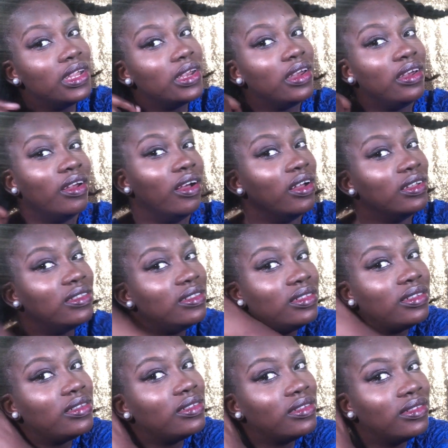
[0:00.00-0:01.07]

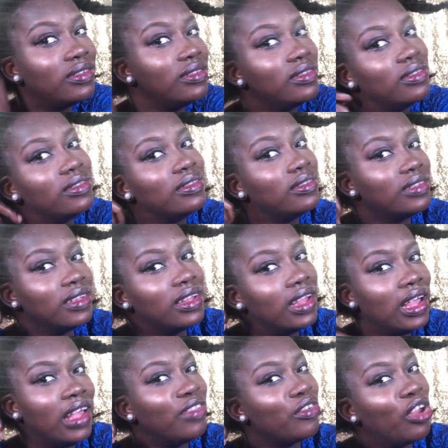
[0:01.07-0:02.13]
knot.
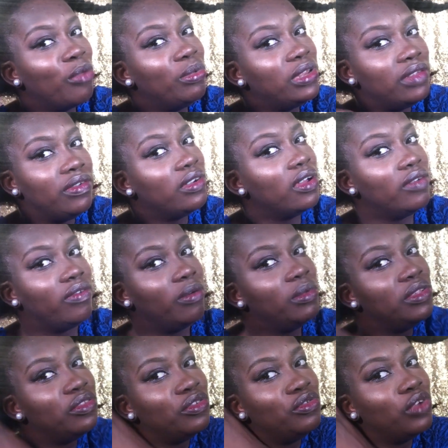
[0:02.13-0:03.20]
It's gonna be difficult for me
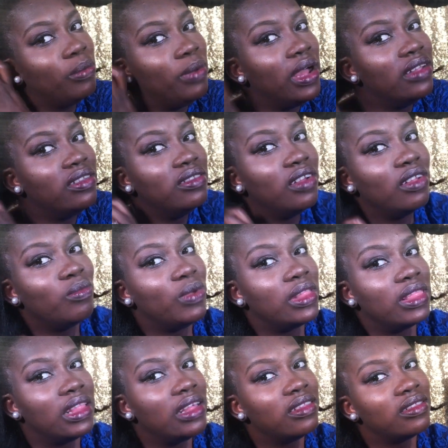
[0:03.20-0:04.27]
to do a Bantu knot
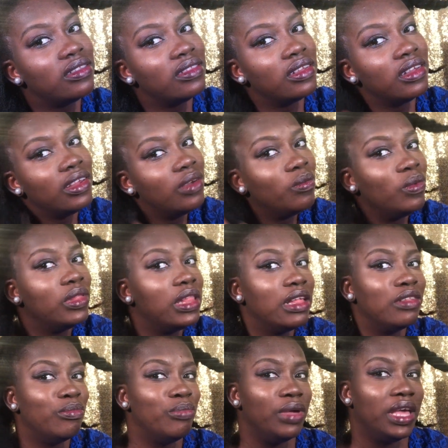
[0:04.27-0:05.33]
with this
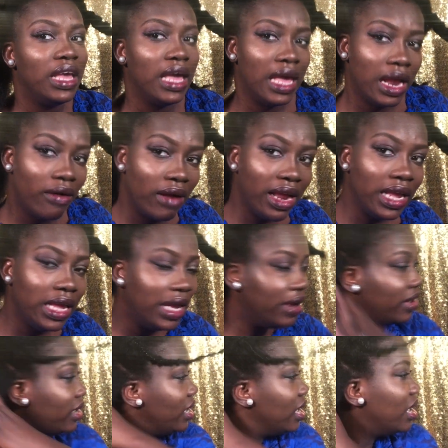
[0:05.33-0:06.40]
big hair right
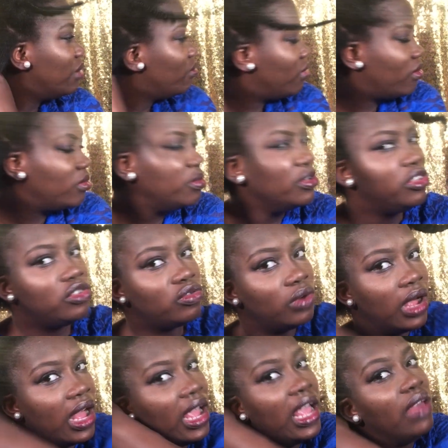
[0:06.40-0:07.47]
here, but we will
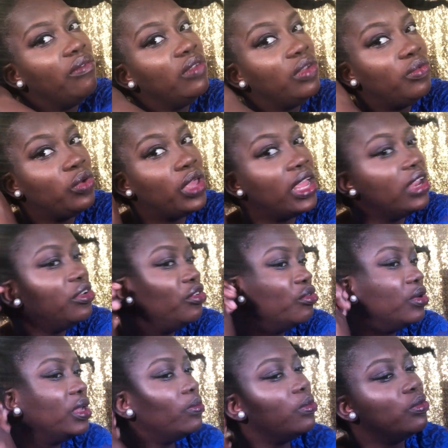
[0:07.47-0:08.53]
try. I mean, if you can't do
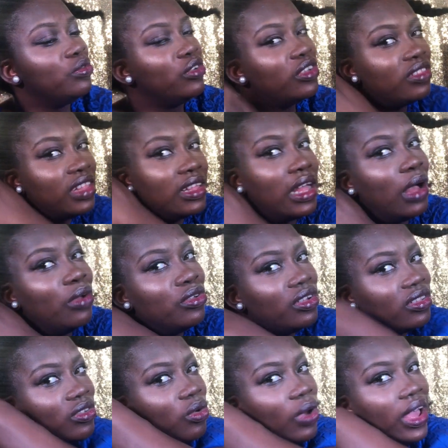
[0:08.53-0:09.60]
it, I'll
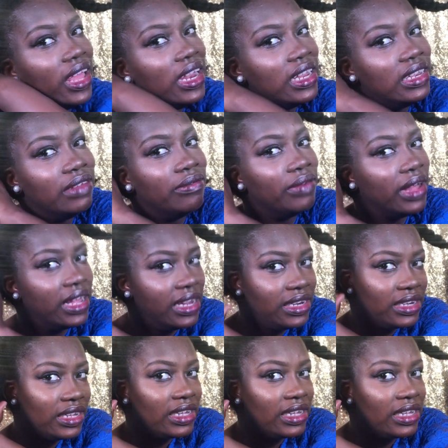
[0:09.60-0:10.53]
just go ahead and divide